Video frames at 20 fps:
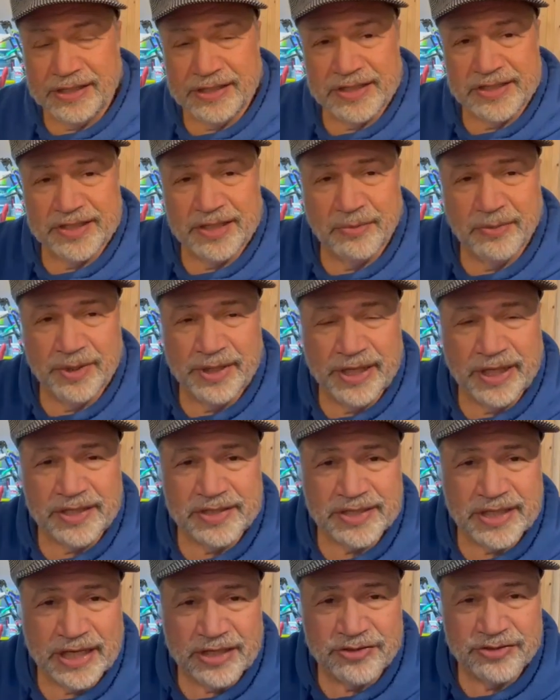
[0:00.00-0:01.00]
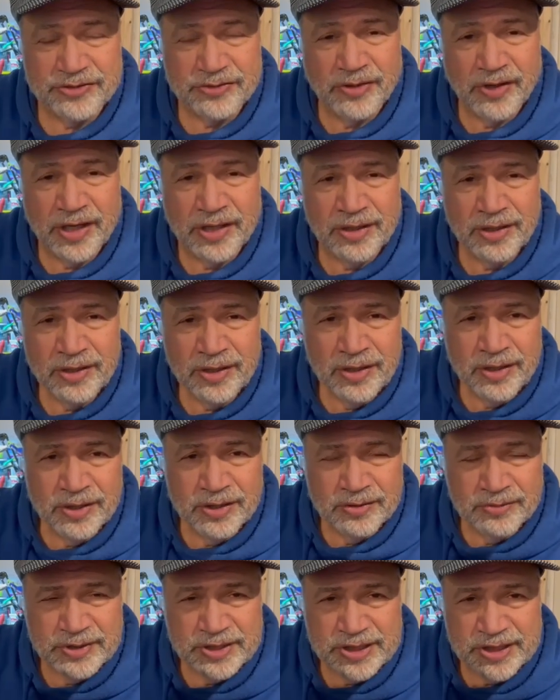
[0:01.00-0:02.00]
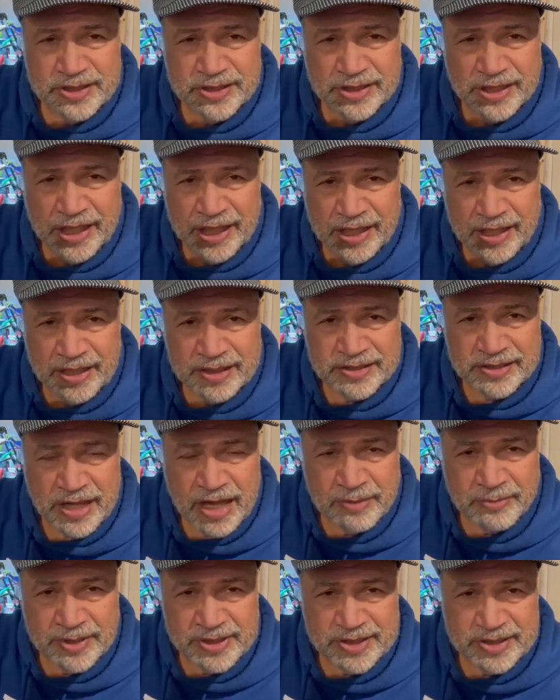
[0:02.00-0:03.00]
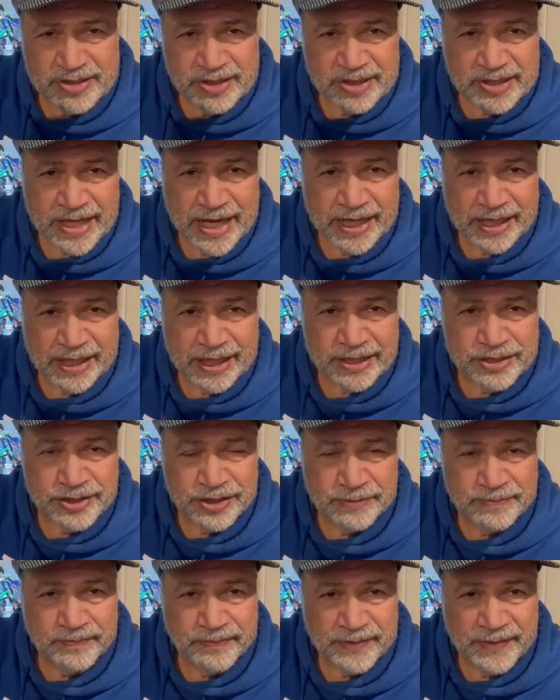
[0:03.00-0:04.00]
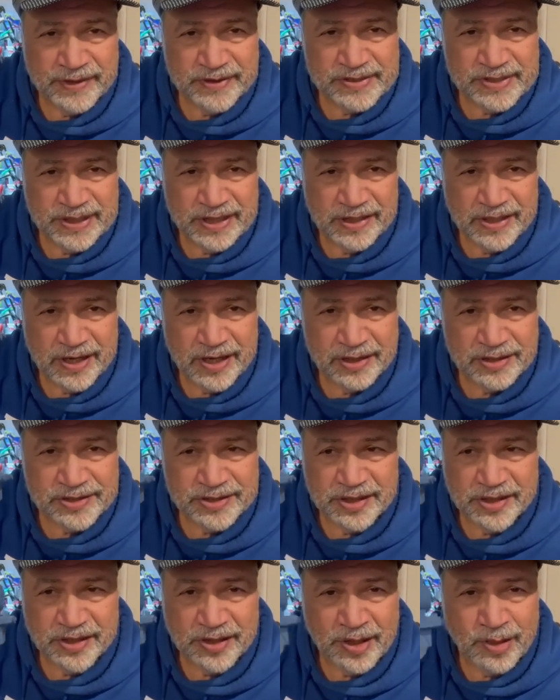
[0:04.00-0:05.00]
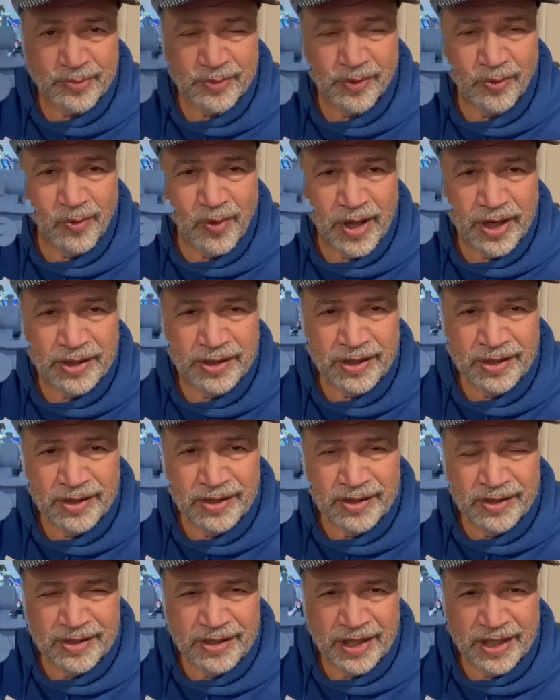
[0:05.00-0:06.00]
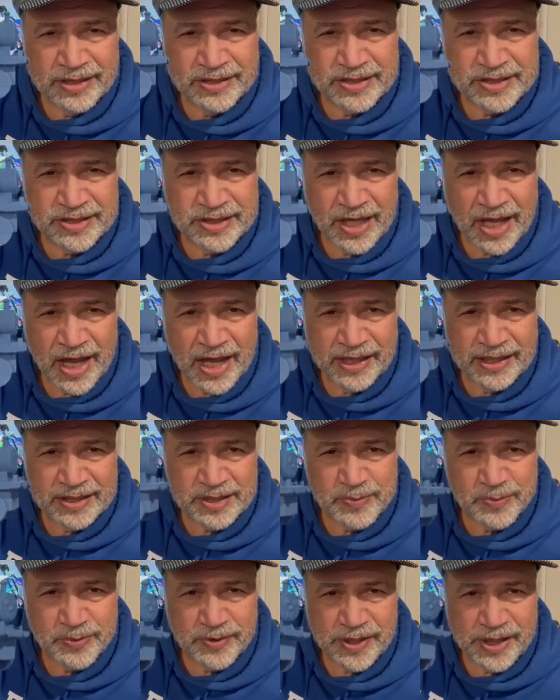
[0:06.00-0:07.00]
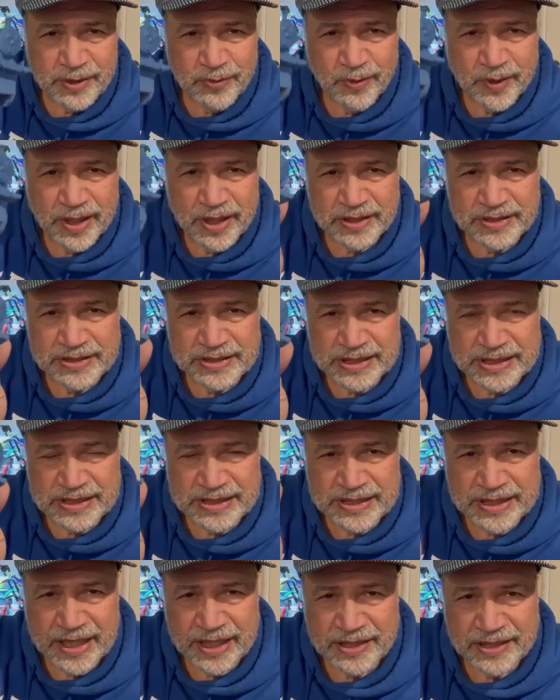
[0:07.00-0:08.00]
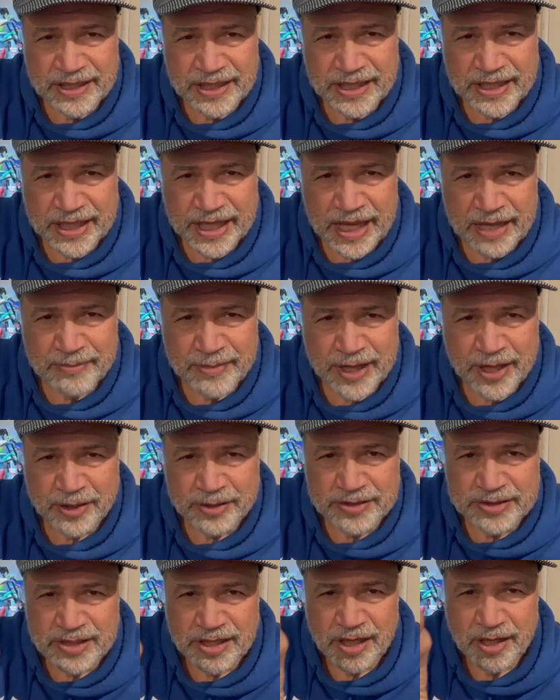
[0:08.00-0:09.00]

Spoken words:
that someone else had drawn, which is a Thomas the Tank Engine. You see there, you see the number 1 on the side. It's pretty well detailed, and it came out